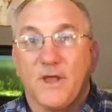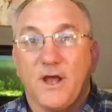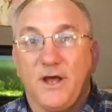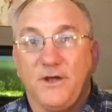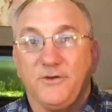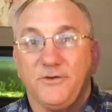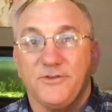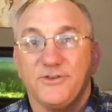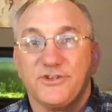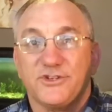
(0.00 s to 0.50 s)

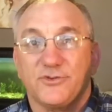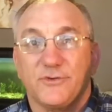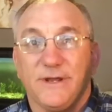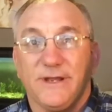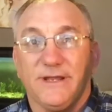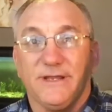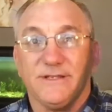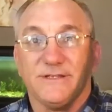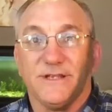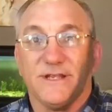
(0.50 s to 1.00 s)
Under the
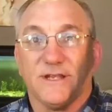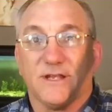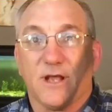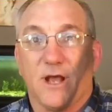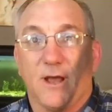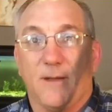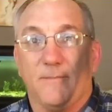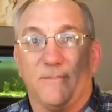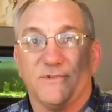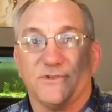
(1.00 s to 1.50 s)
strings, it
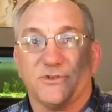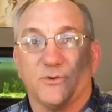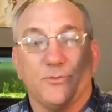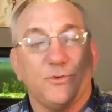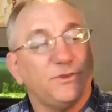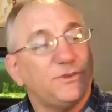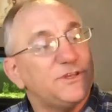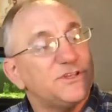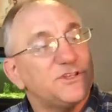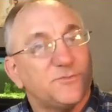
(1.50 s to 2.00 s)
comes
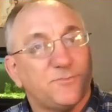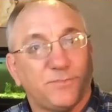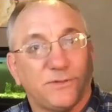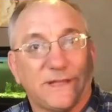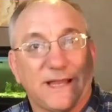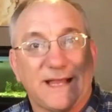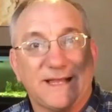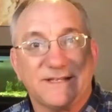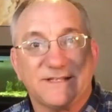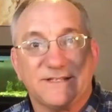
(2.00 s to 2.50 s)
with this
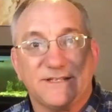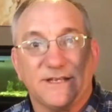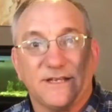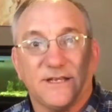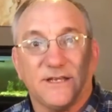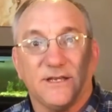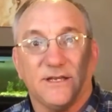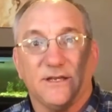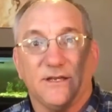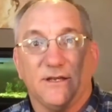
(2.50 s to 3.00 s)

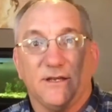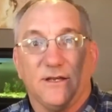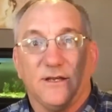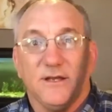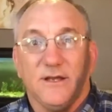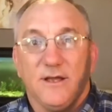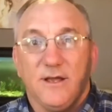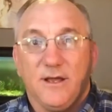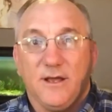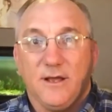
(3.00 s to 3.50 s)
plastic
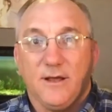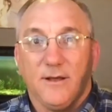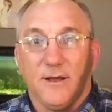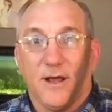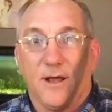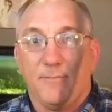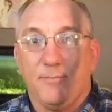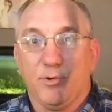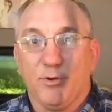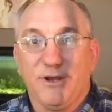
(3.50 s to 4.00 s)

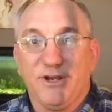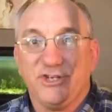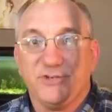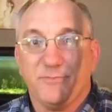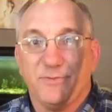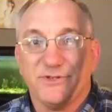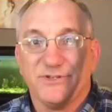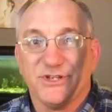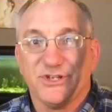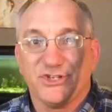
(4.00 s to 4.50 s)
uh,
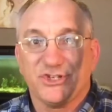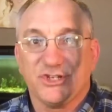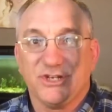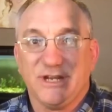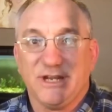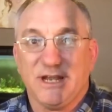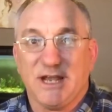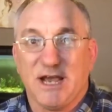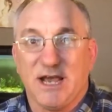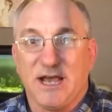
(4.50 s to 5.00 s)
bridge
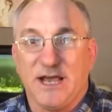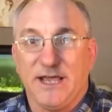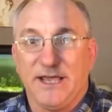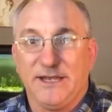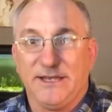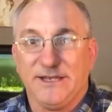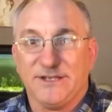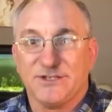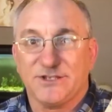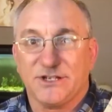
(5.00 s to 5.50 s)
positioning
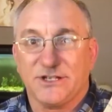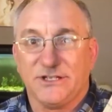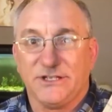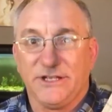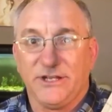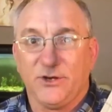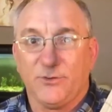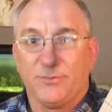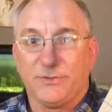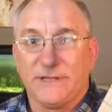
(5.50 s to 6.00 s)
guide. It's
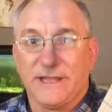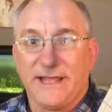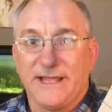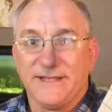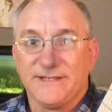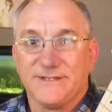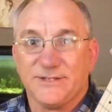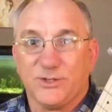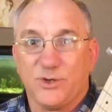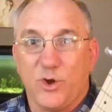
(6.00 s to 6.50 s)
clear
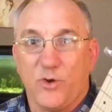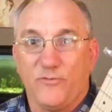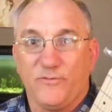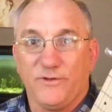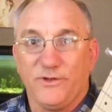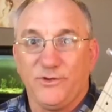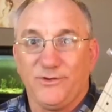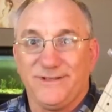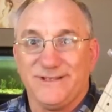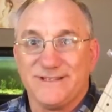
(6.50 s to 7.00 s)
plastic.
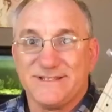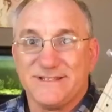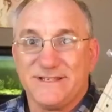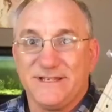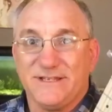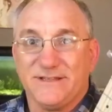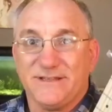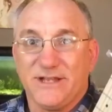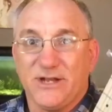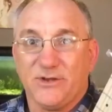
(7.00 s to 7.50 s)
Hopefully you
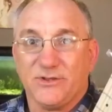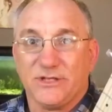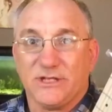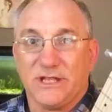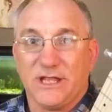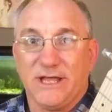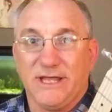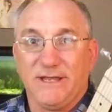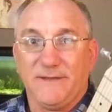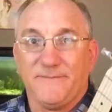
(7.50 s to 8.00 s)
see it there in the
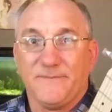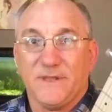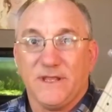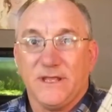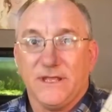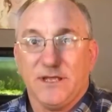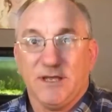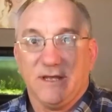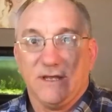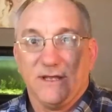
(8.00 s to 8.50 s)
light.
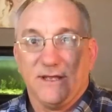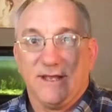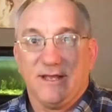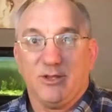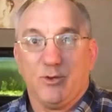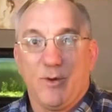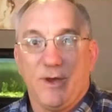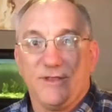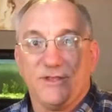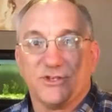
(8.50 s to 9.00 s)

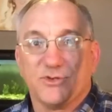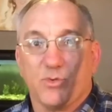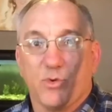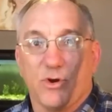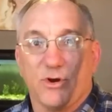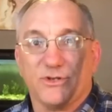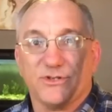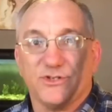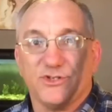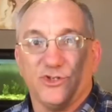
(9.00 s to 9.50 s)
And the way this
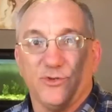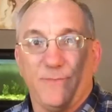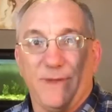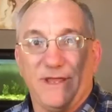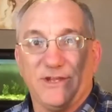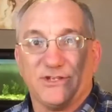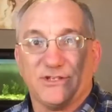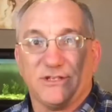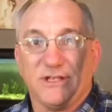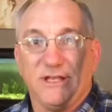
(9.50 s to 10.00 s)
works is you
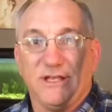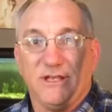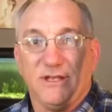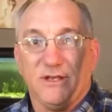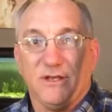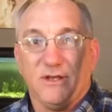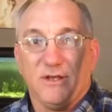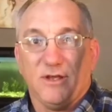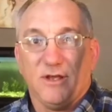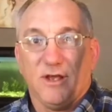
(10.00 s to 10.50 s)

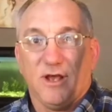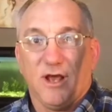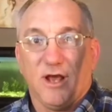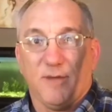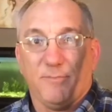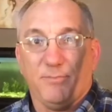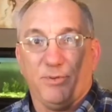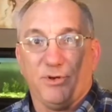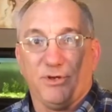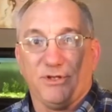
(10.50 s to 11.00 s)
basically
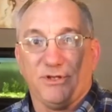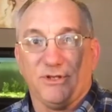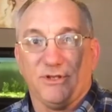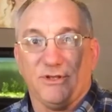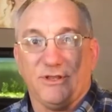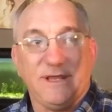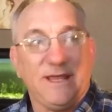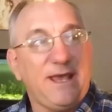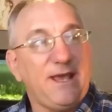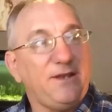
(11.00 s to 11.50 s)
uh, put
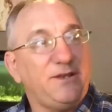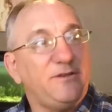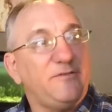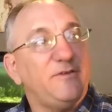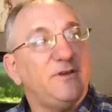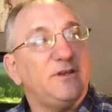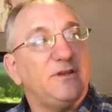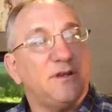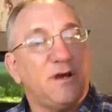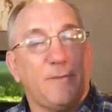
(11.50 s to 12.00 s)
the end
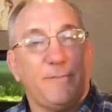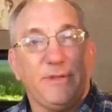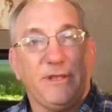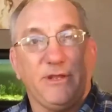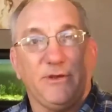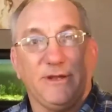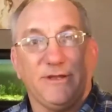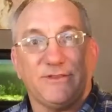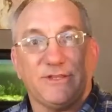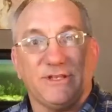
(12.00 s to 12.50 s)
of it up
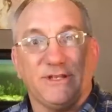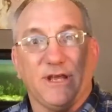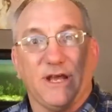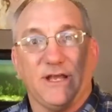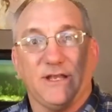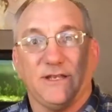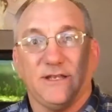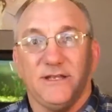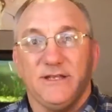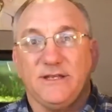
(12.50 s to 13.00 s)
here at the
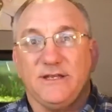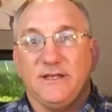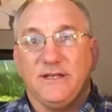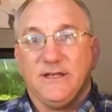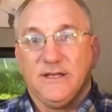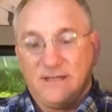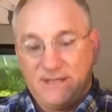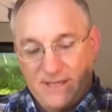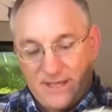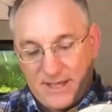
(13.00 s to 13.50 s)
nut
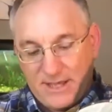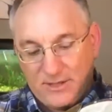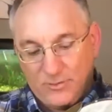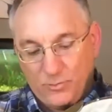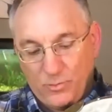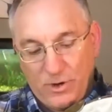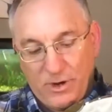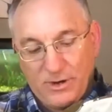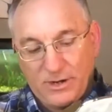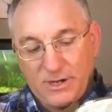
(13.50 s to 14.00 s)

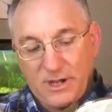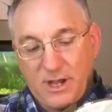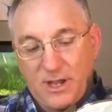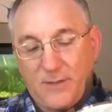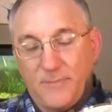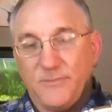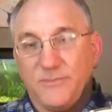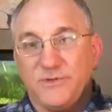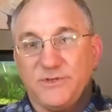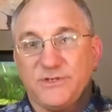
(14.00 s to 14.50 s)
and where it
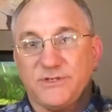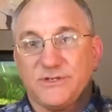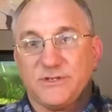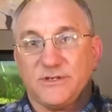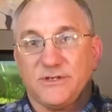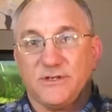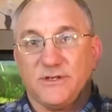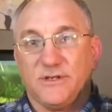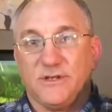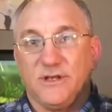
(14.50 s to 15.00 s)
comes
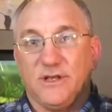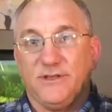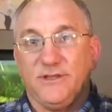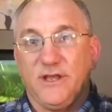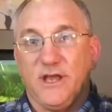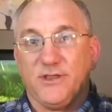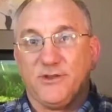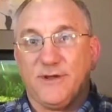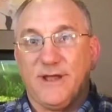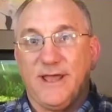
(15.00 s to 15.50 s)
on
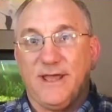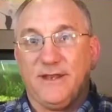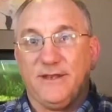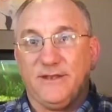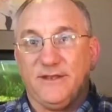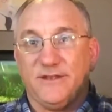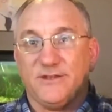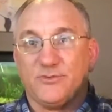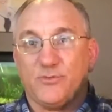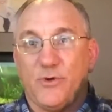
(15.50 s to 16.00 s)
the other
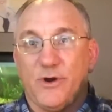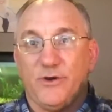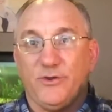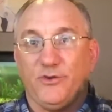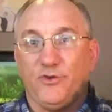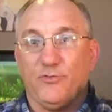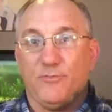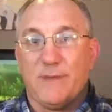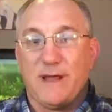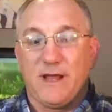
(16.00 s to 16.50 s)
end is where
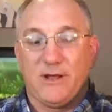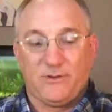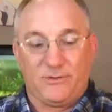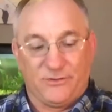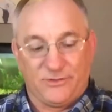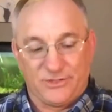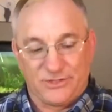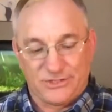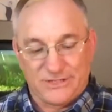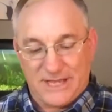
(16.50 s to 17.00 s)
you
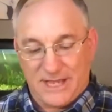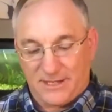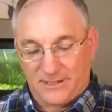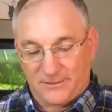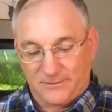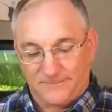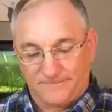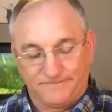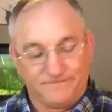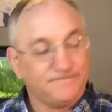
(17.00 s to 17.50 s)
mount the
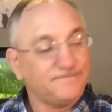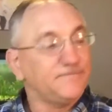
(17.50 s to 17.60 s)
saddle.